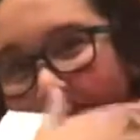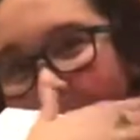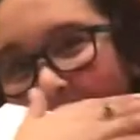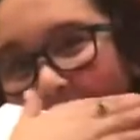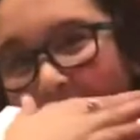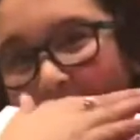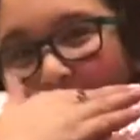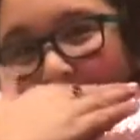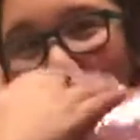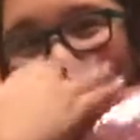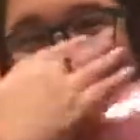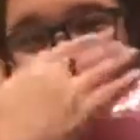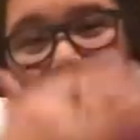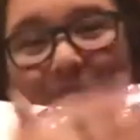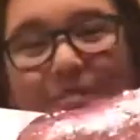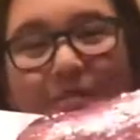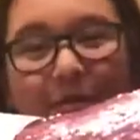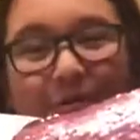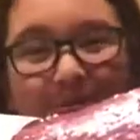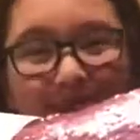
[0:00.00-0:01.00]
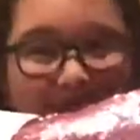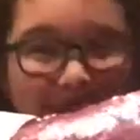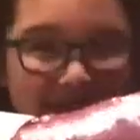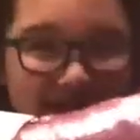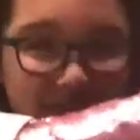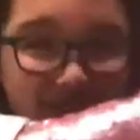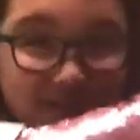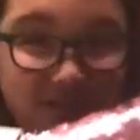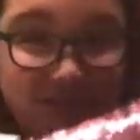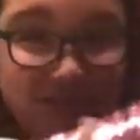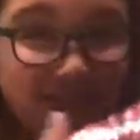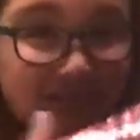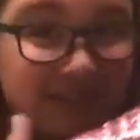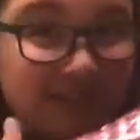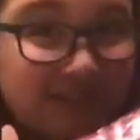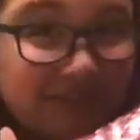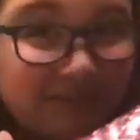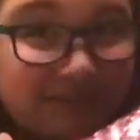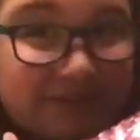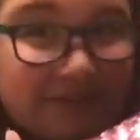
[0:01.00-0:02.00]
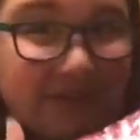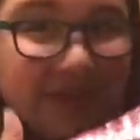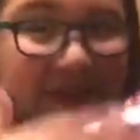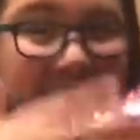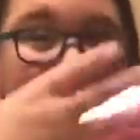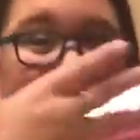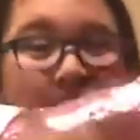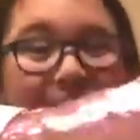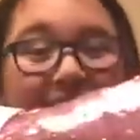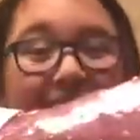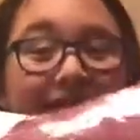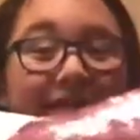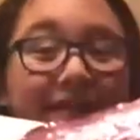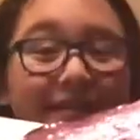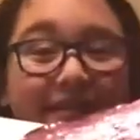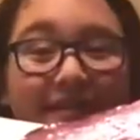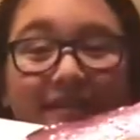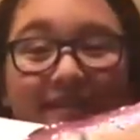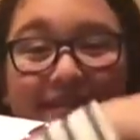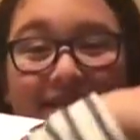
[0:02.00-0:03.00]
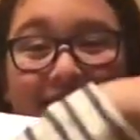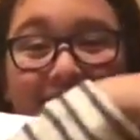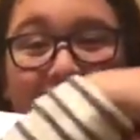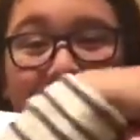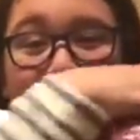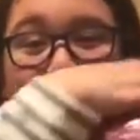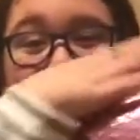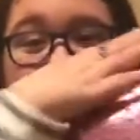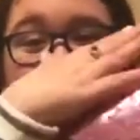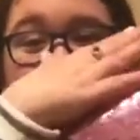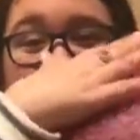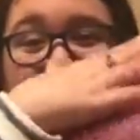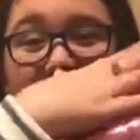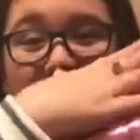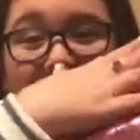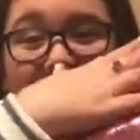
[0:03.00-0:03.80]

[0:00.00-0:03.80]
but of course my mom doesn't because she has to fix the littlest things.